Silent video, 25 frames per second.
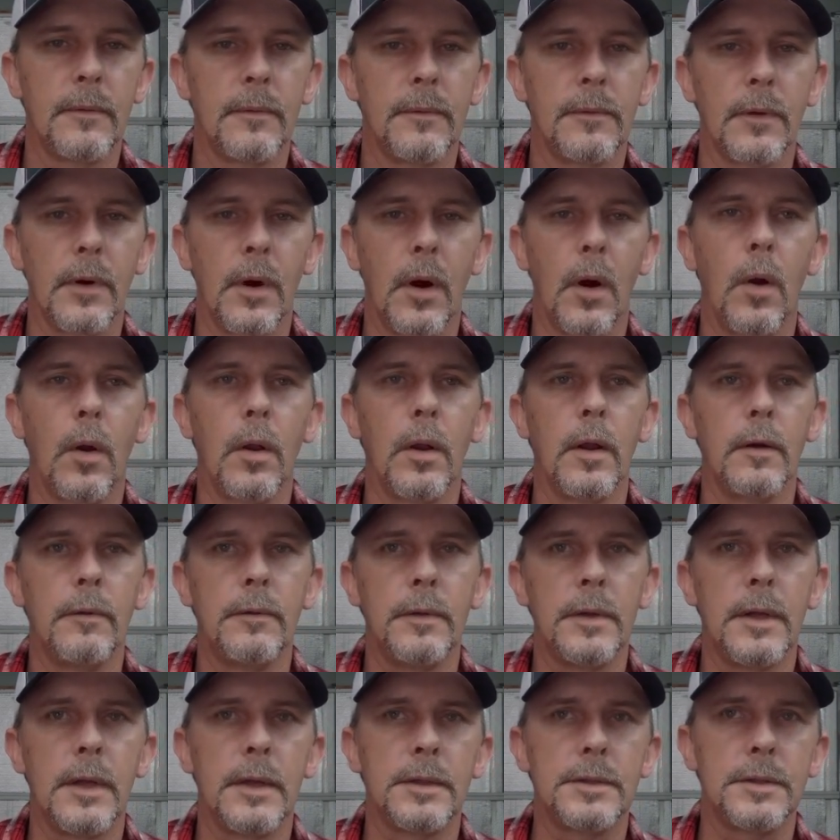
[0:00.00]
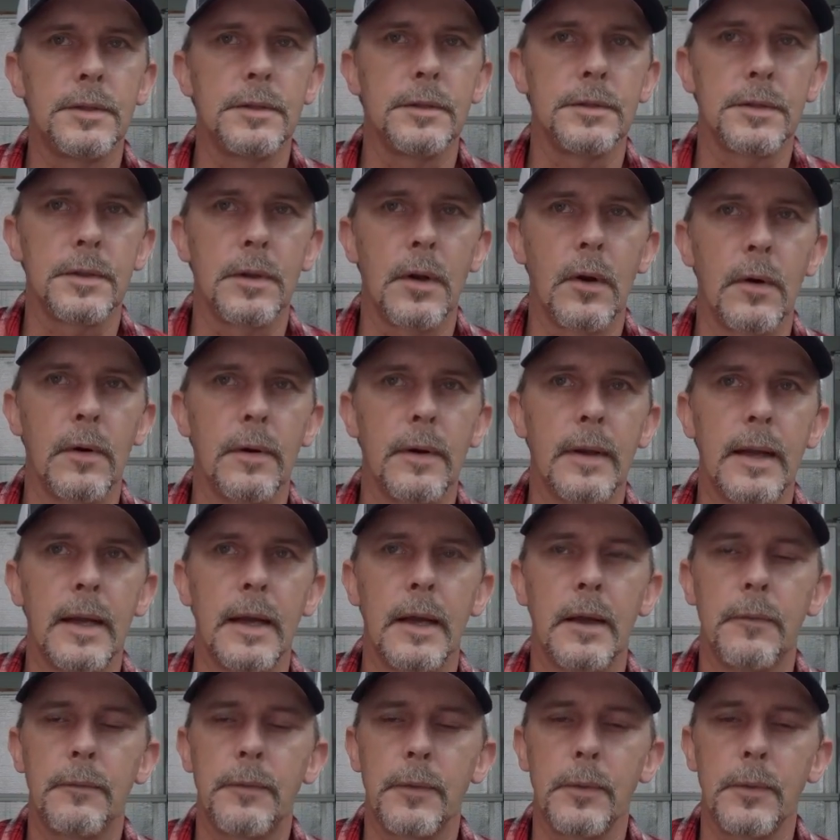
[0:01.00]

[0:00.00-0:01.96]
For all of you, it's just starting out.